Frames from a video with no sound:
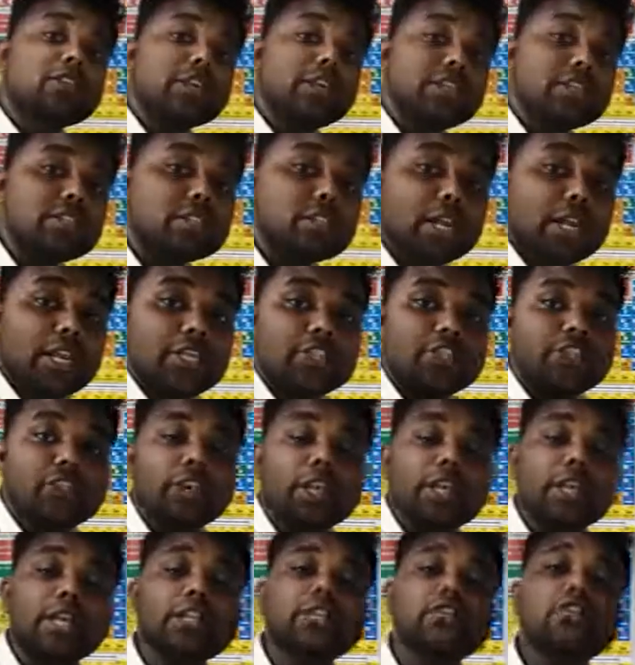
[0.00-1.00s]
is
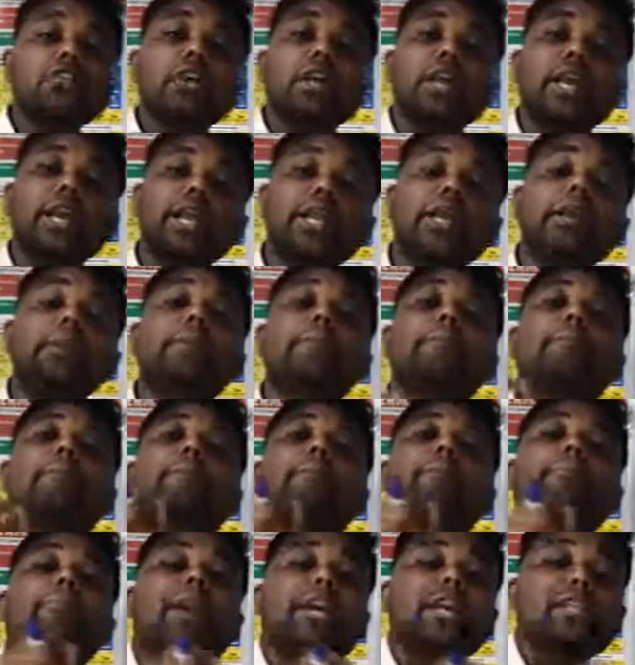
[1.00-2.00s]
change in
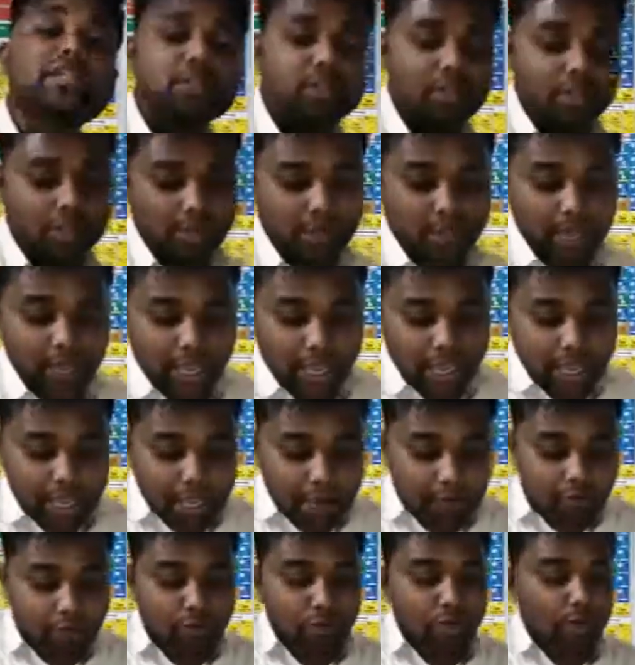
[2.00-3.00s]
pressure.
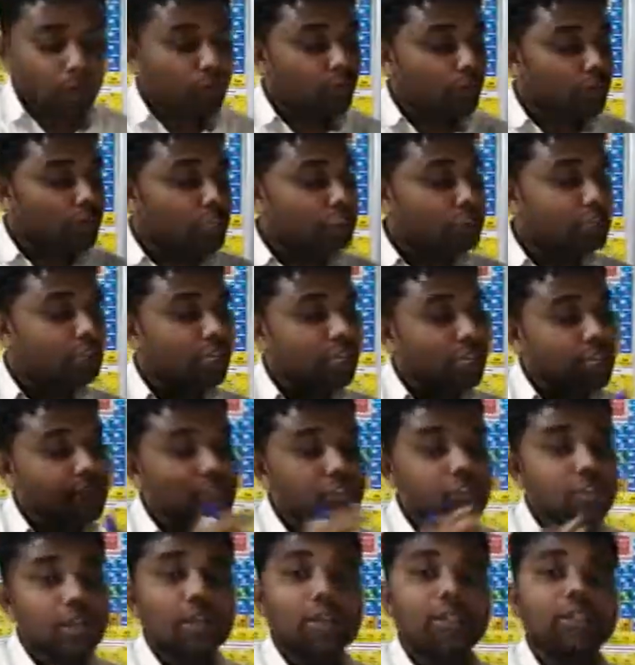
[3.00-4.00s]
If we
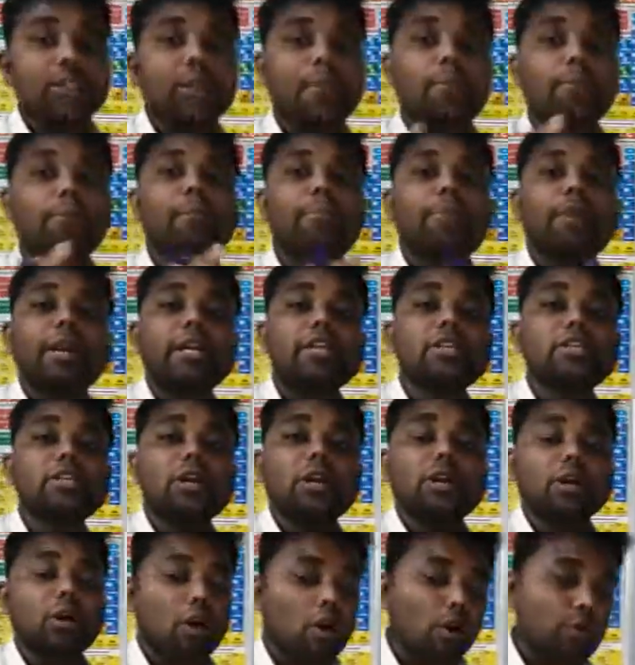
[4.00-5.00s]
change the
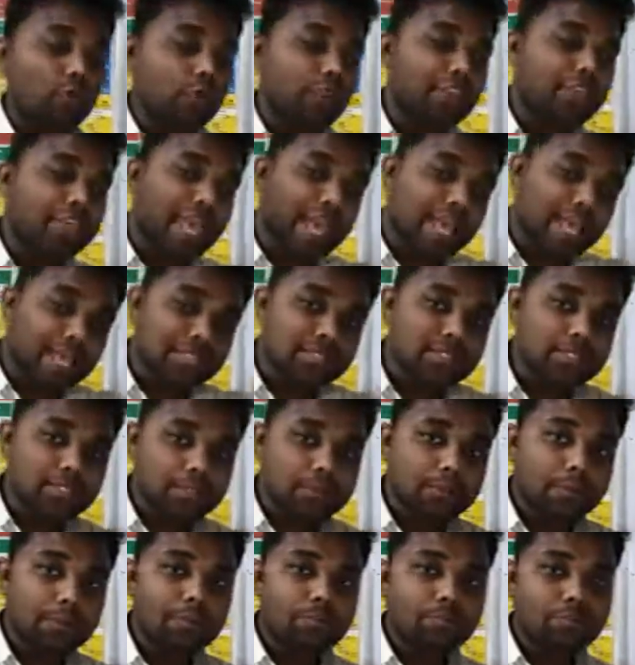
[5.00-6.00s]
pressure of
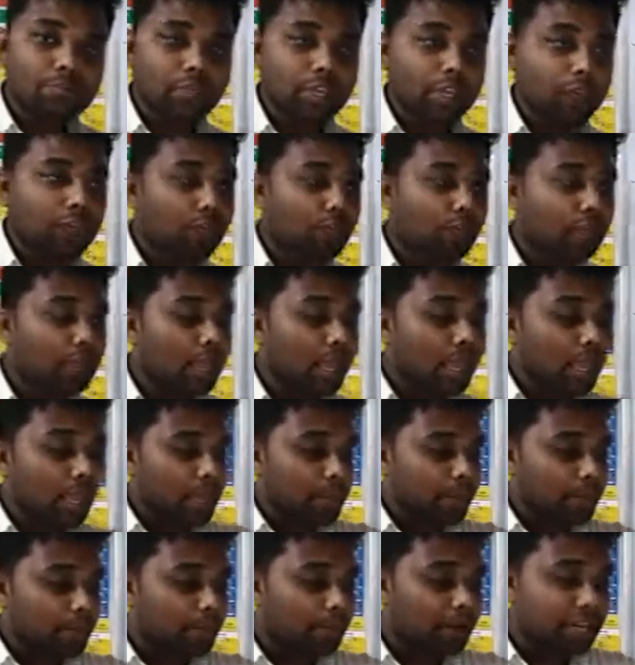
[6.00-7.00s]
gas, if we
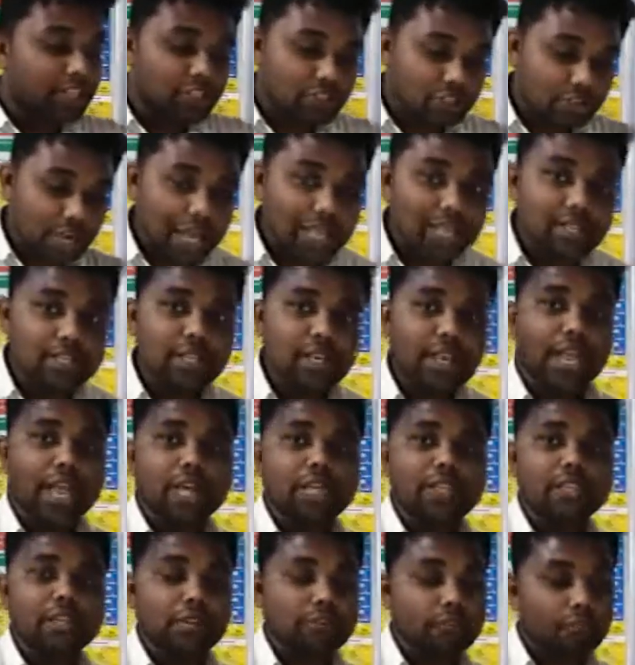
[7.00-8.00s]
pressurize the
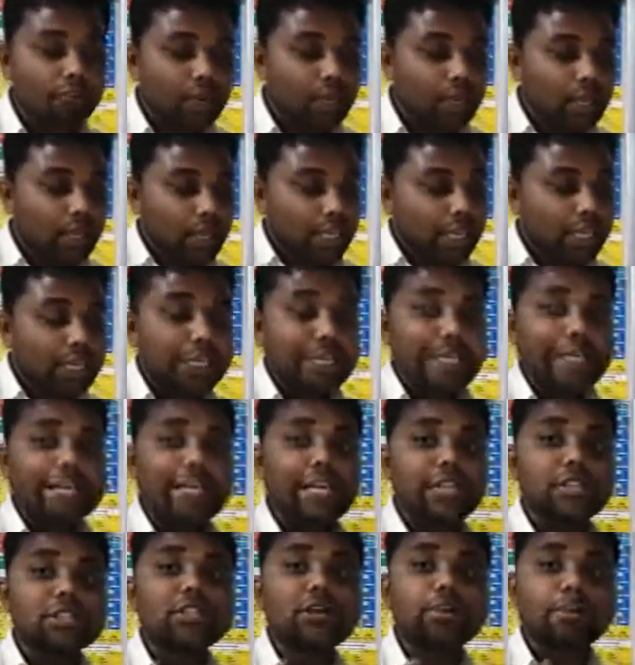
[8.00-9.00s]
gas, if we
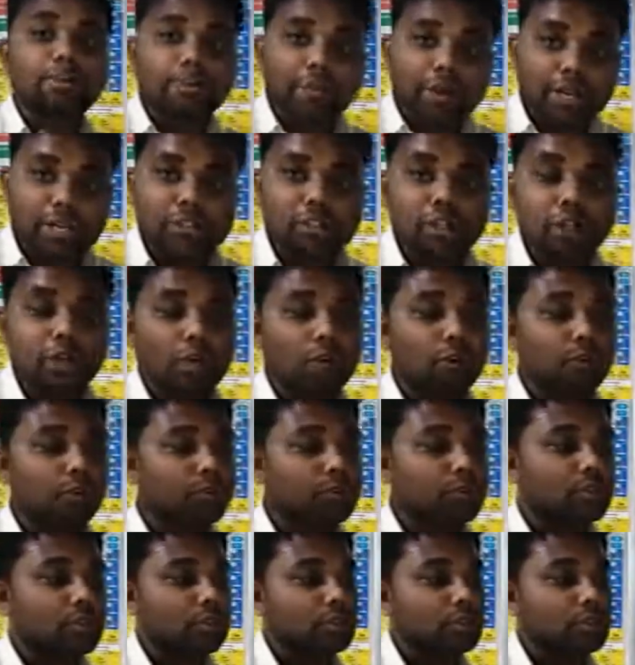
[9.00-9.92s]
increase the pressure of